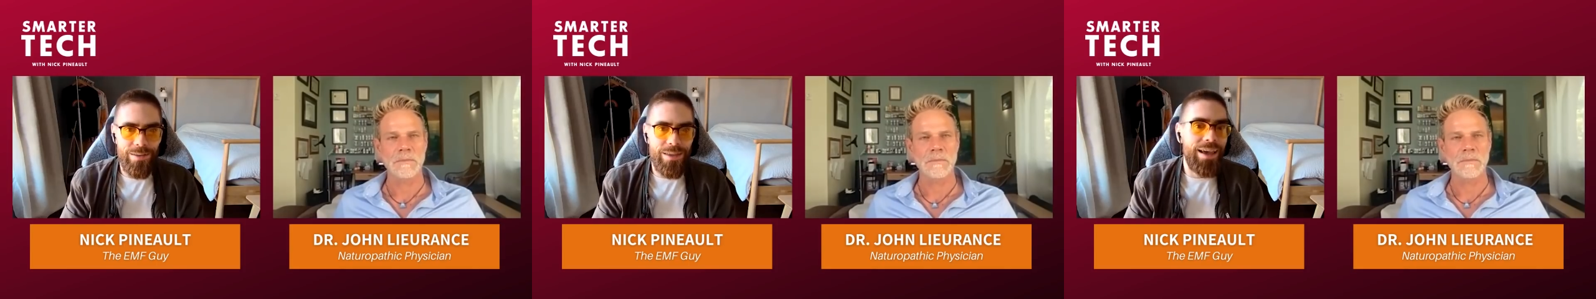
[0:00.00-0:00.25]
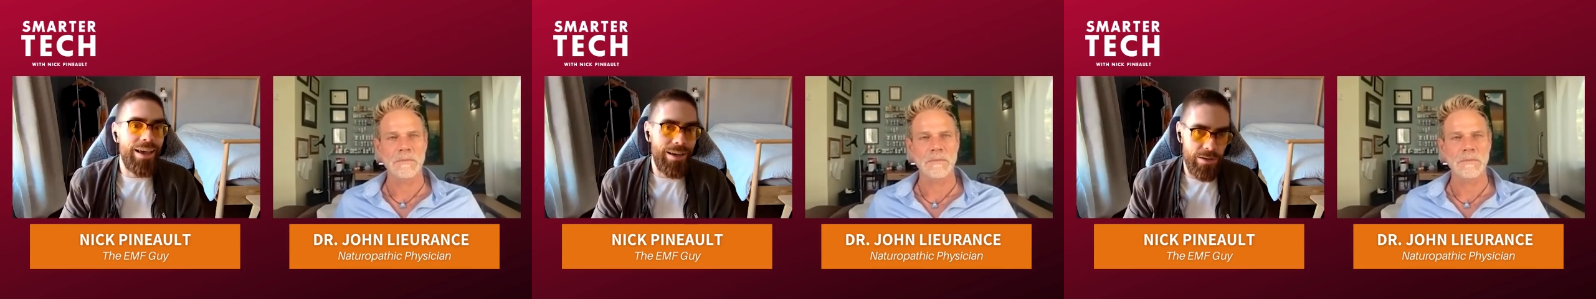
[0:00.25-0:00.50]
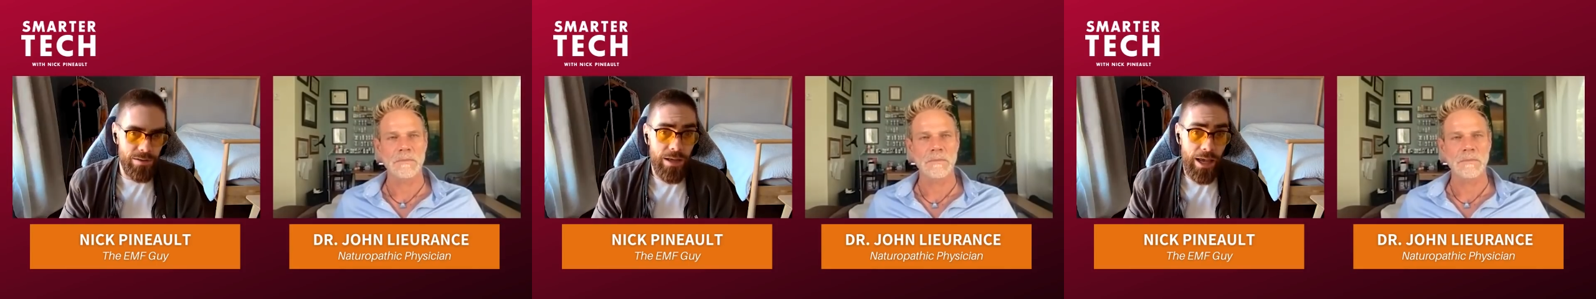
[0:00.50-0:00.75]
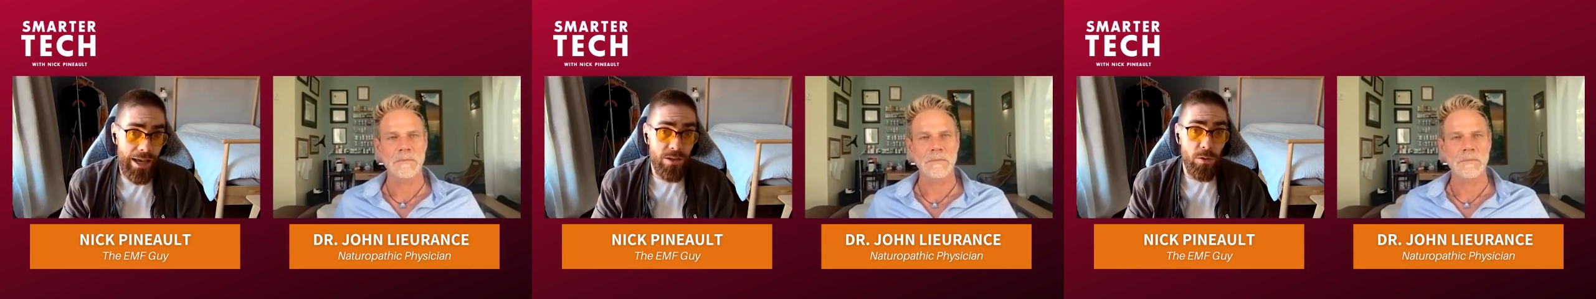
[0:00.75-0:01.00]
Speaker 1: things
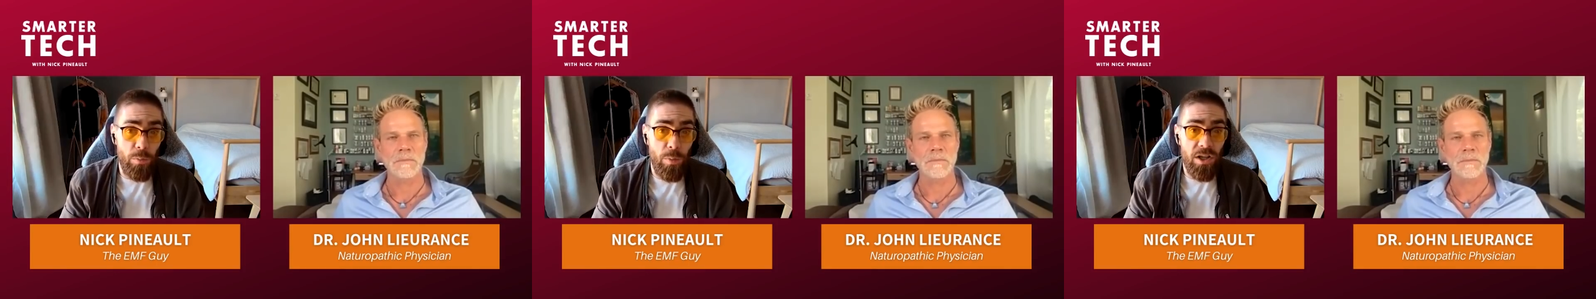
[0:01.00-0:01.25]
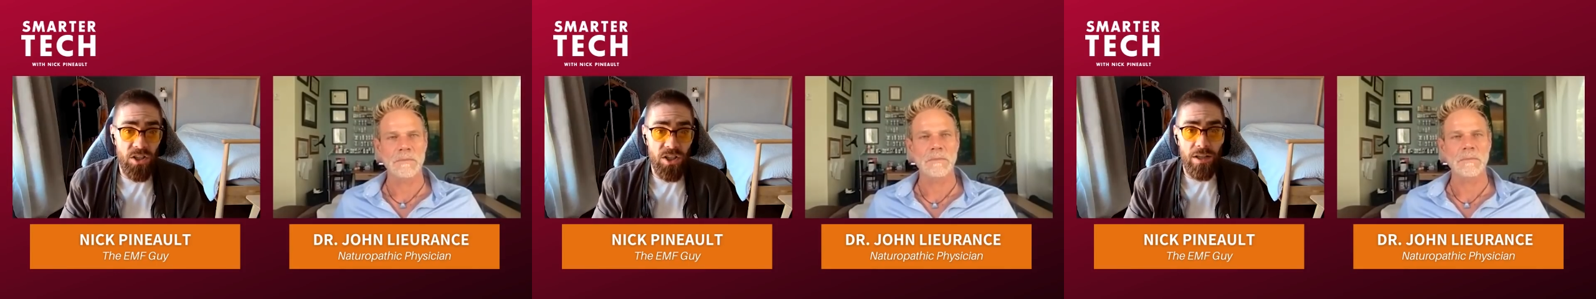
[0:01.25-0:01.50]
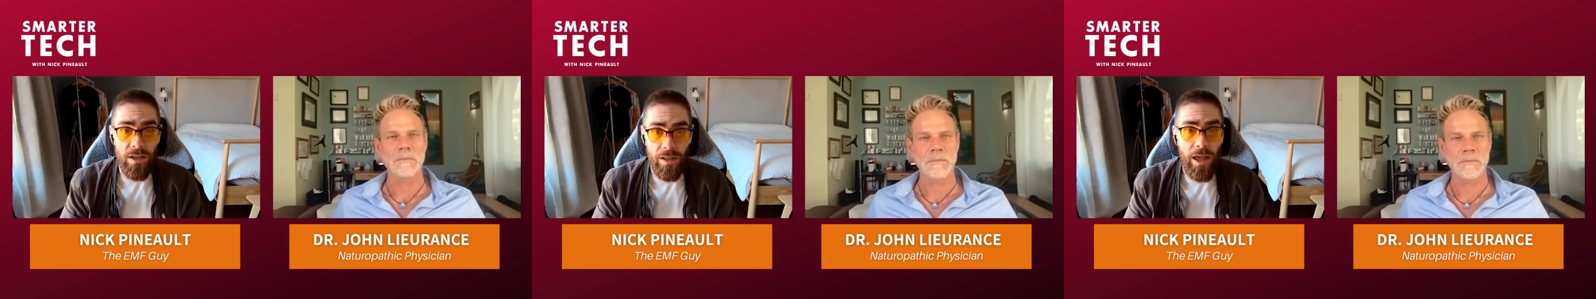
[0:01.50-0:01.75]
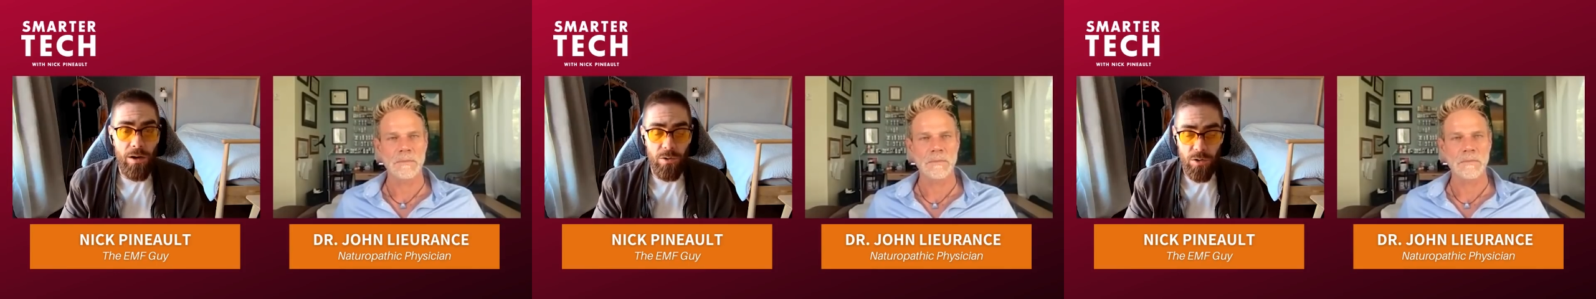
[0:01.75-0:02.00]
as your budget
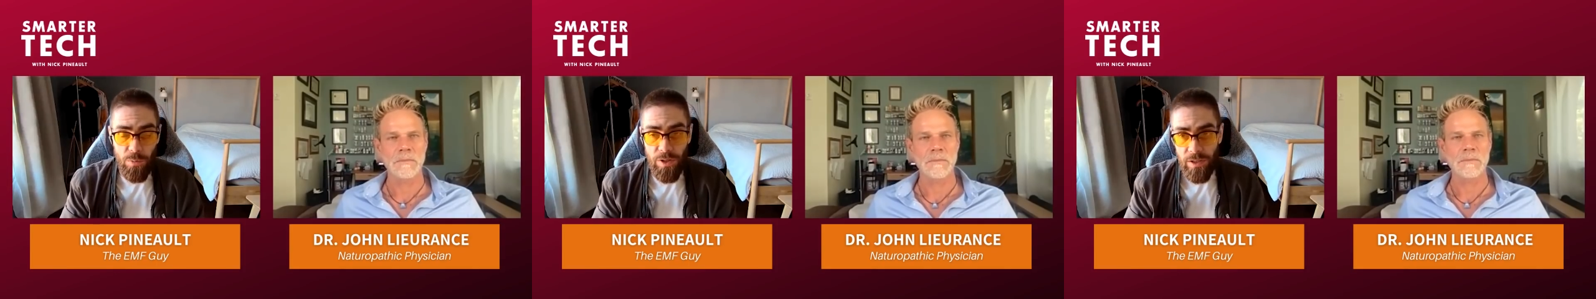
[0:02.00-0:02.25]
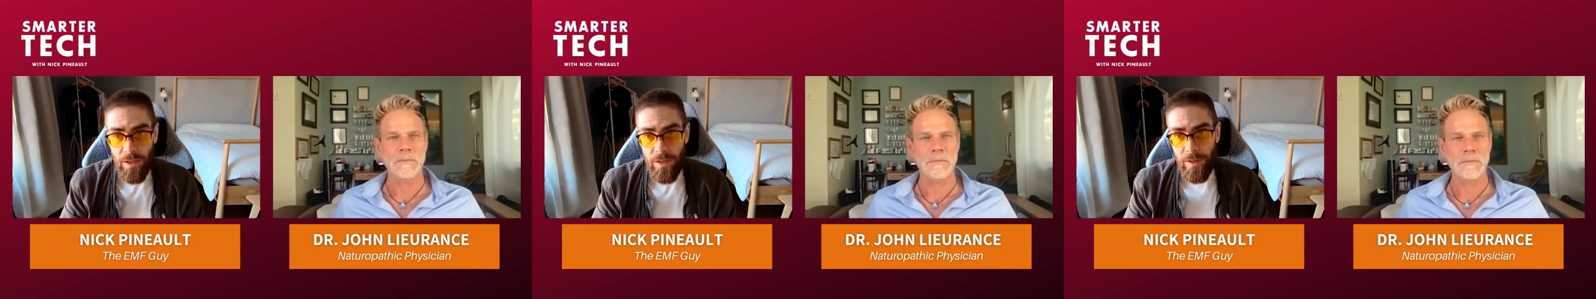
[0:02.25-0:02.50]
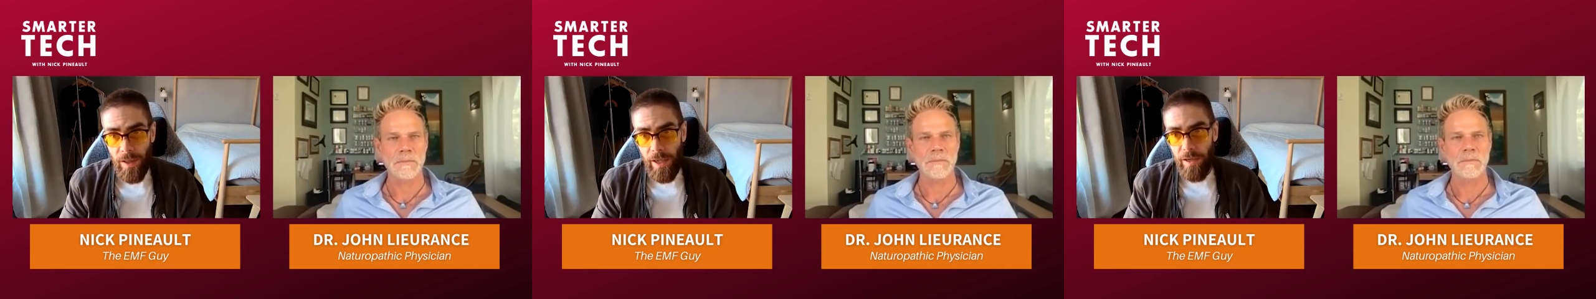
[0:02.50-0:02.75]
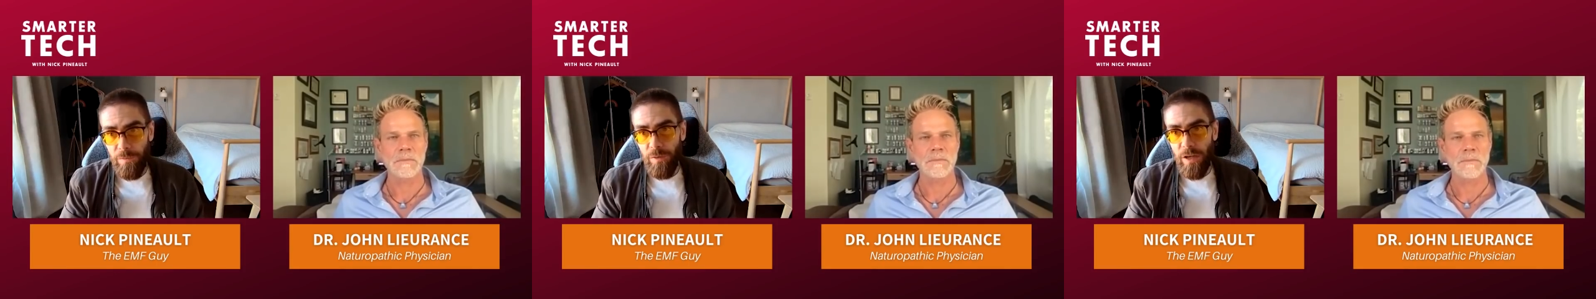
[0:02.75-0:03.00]
allows. But
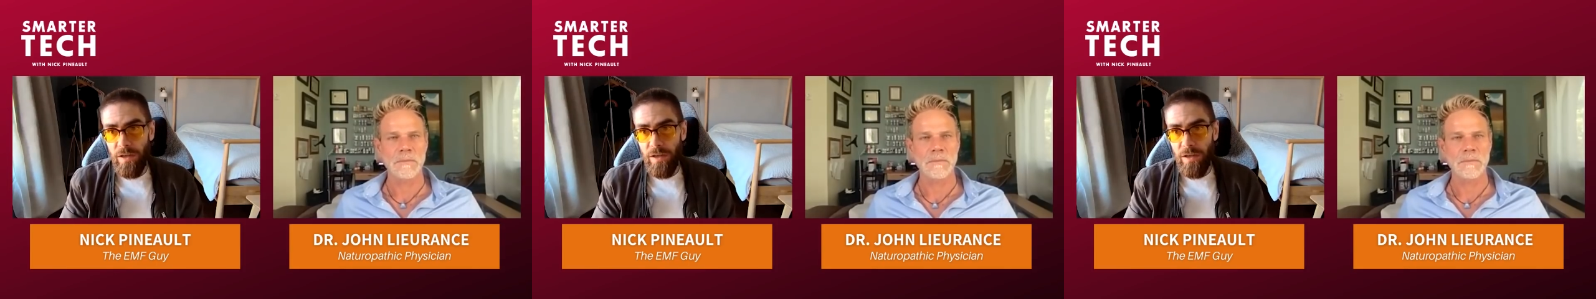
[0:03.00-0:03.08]
if